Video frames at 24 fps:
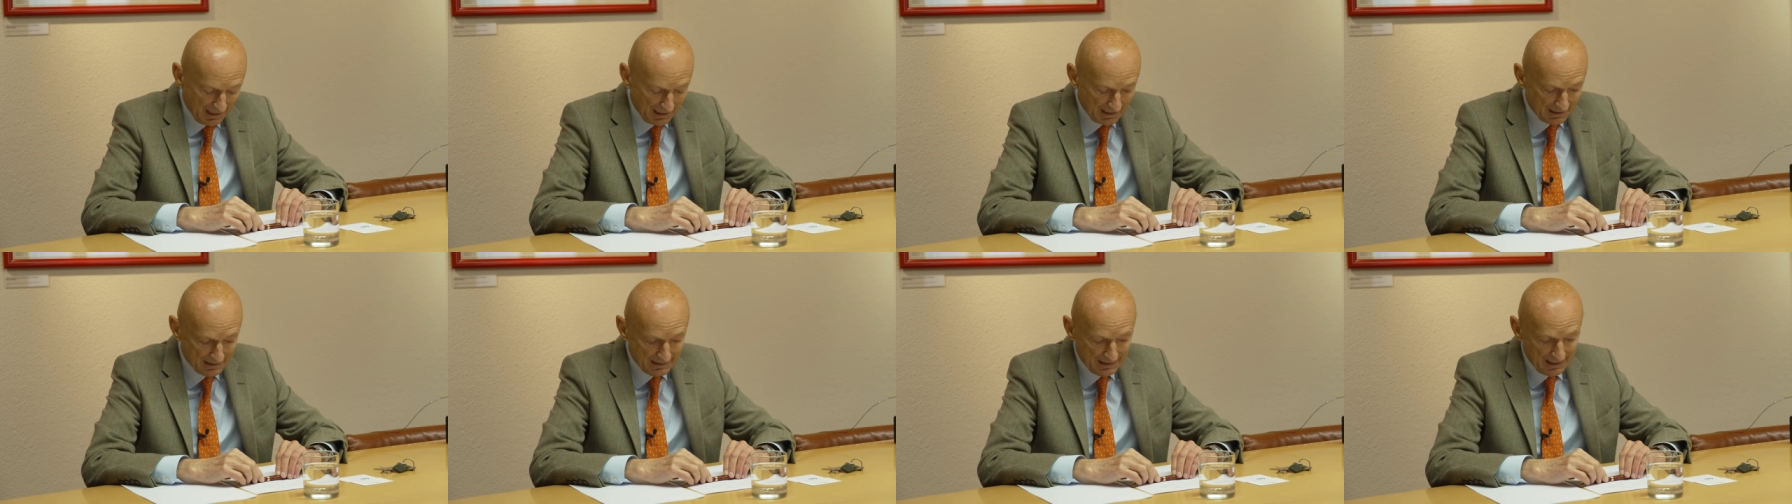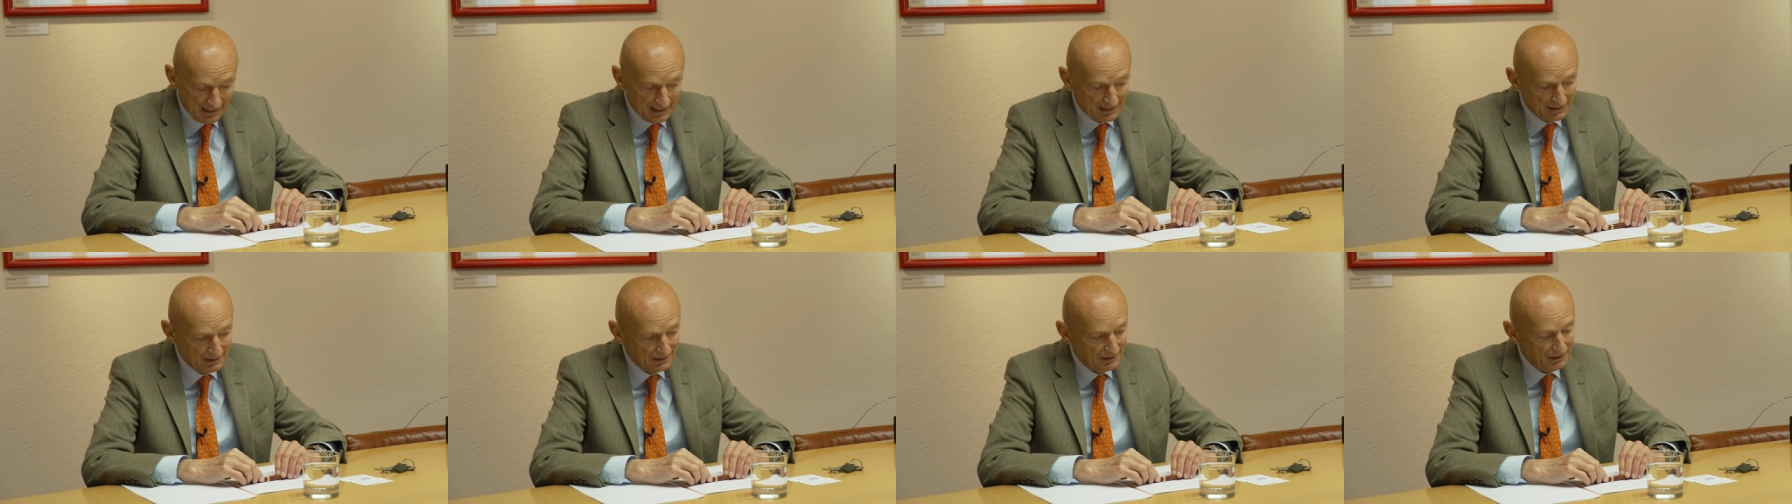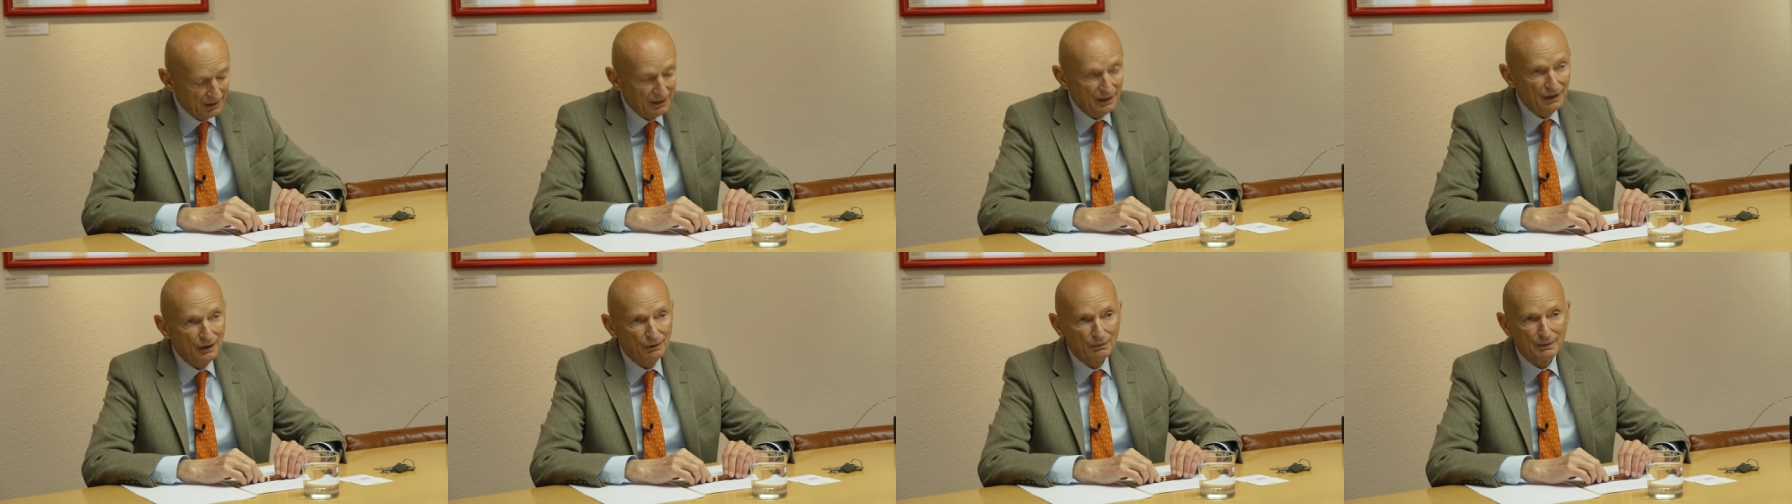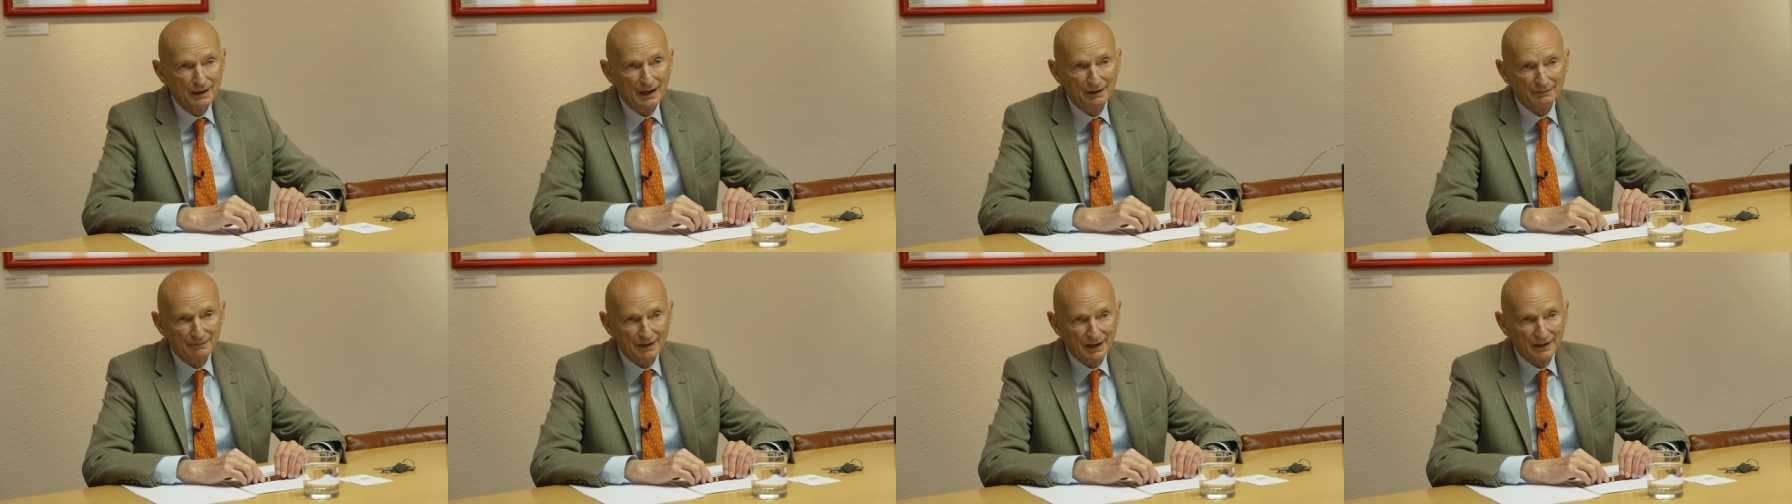And then
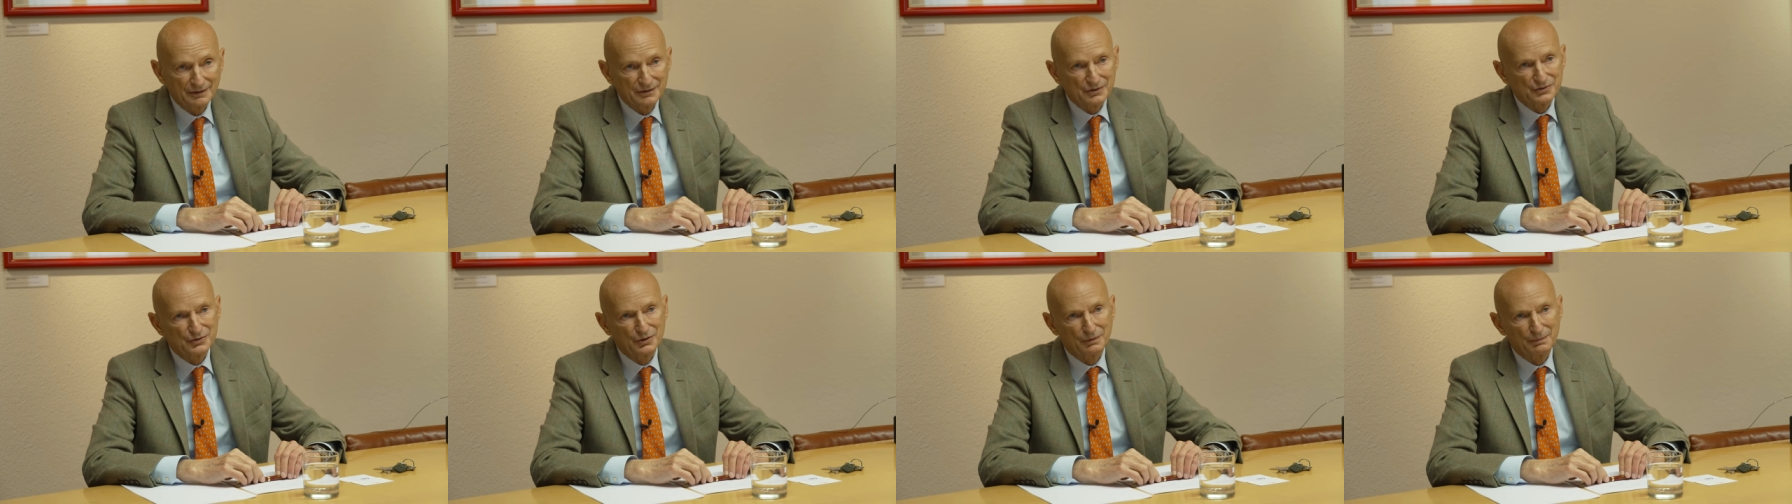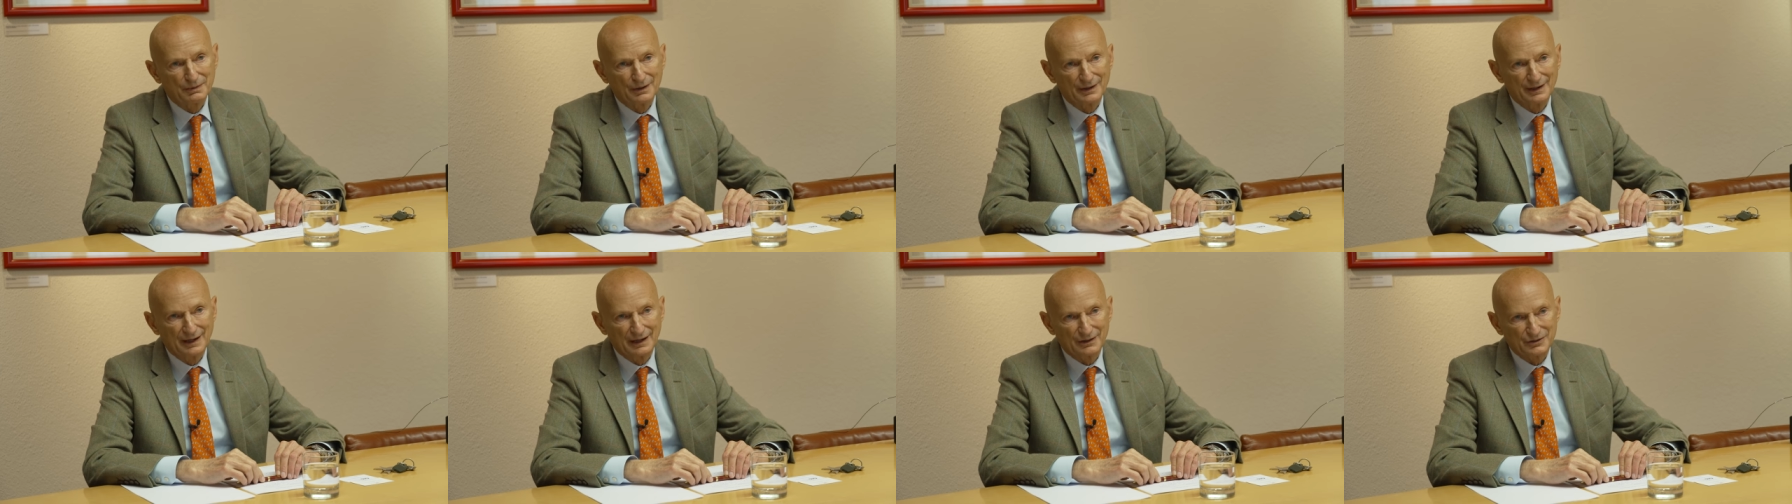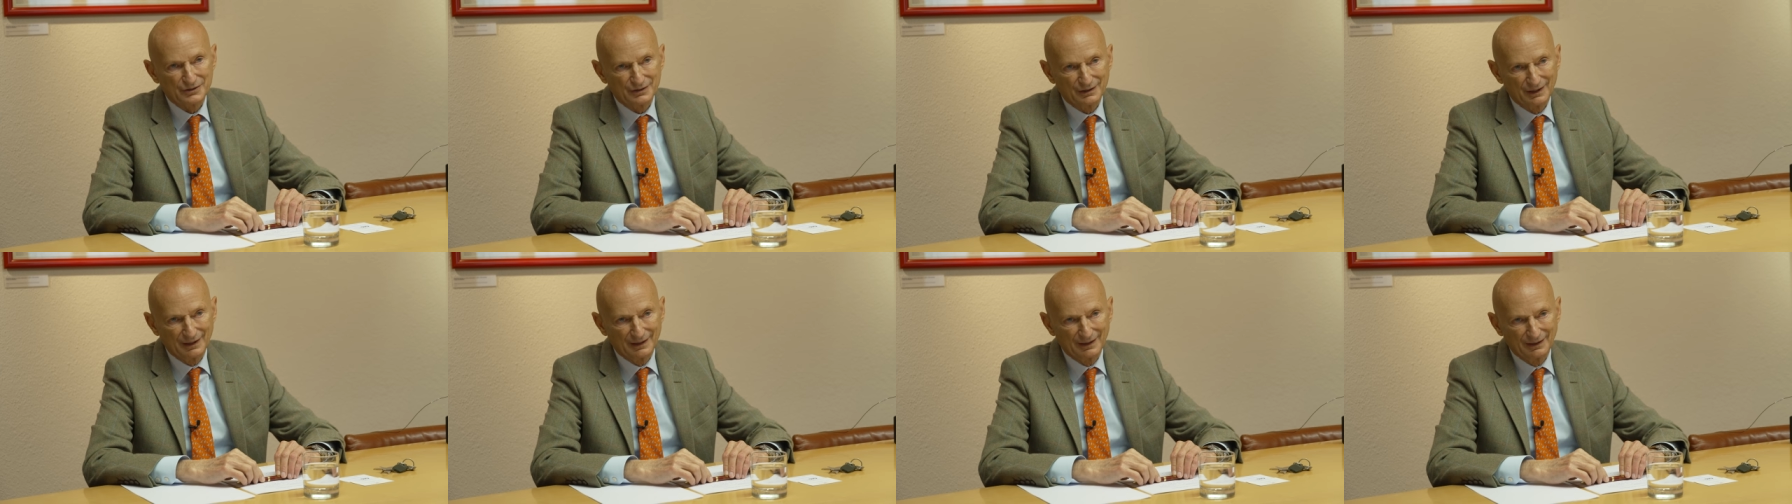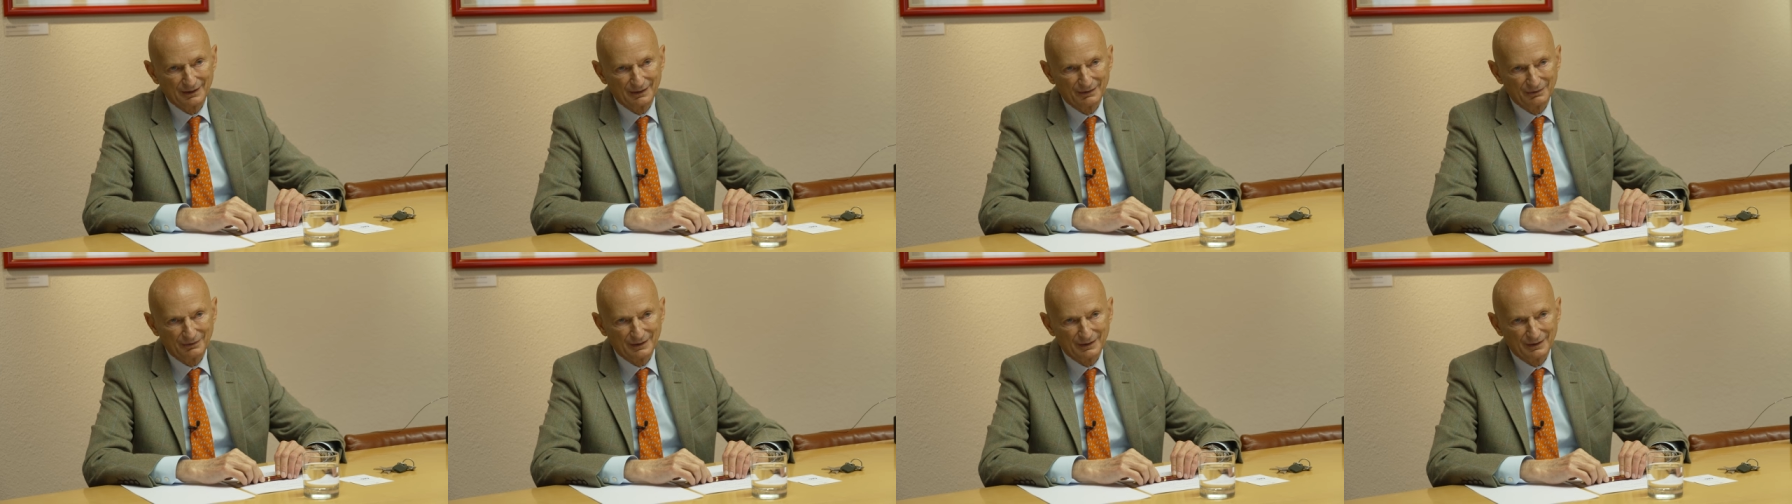we have other supranational